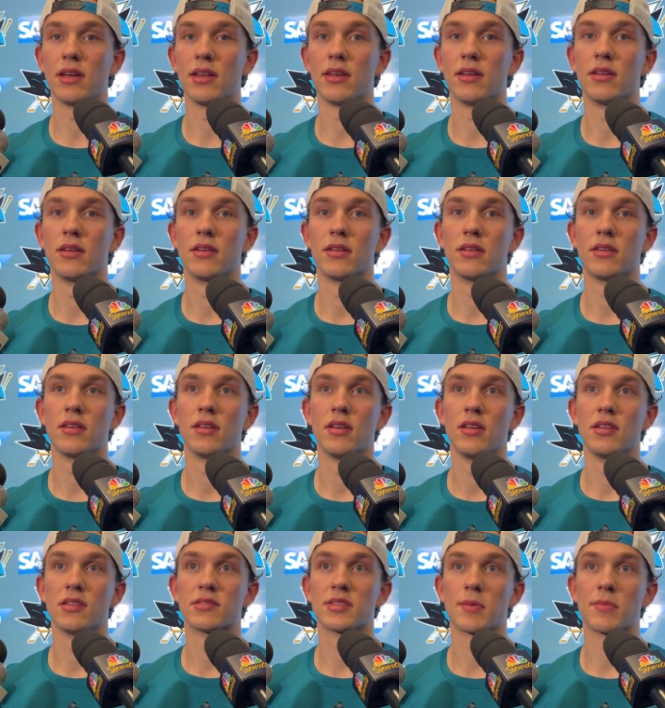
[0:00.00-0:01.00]
and
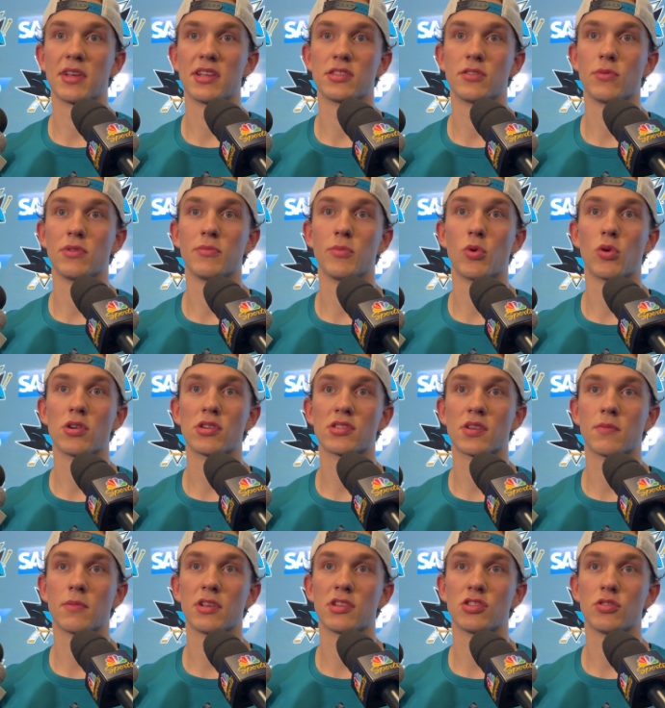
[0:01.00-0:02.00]
some days you win more, some
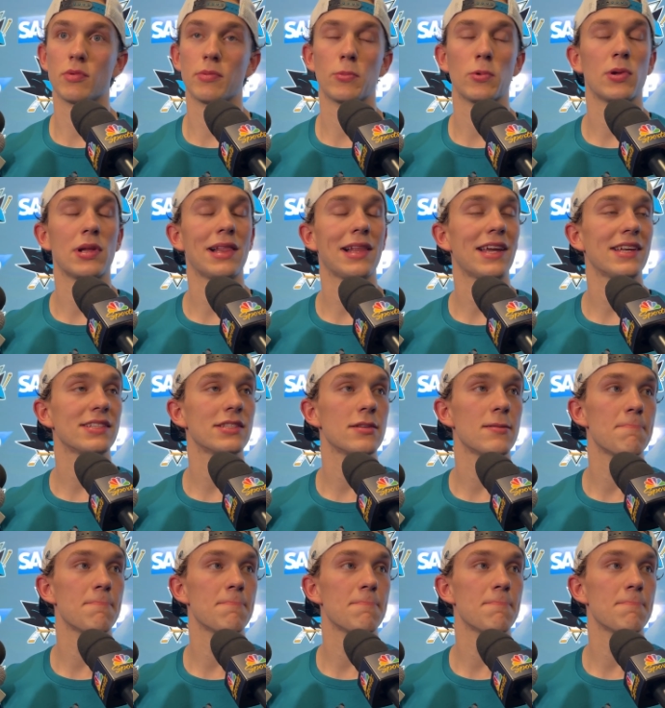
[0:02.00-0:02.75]
days you win less.